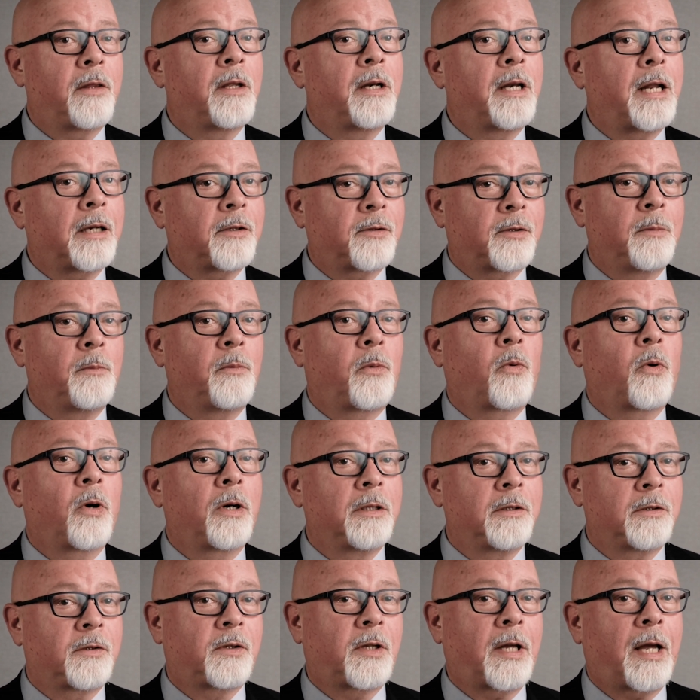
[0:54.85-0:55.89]
the next
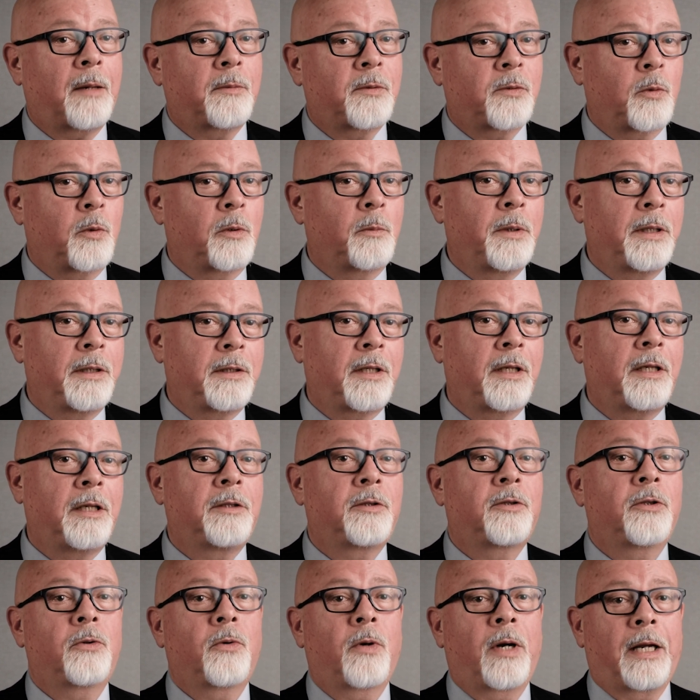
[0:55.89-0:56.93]
important steps will be to
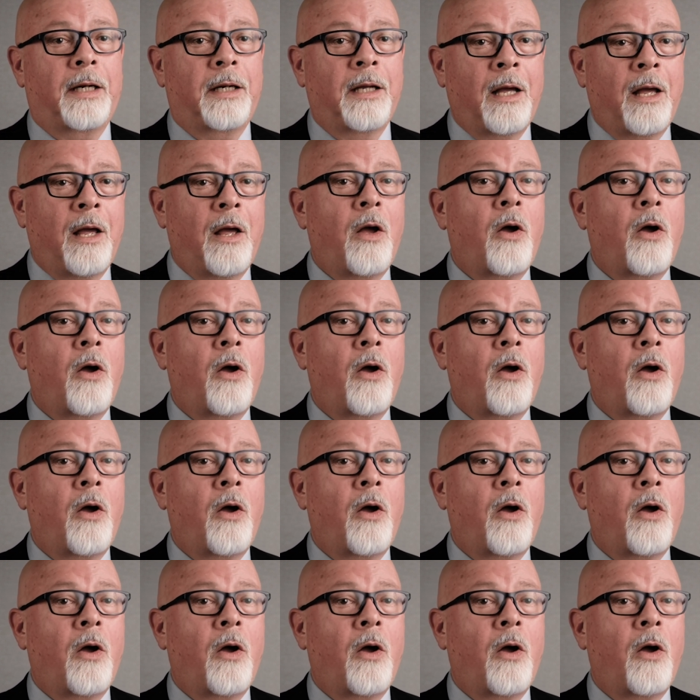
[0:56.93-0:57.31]
integrate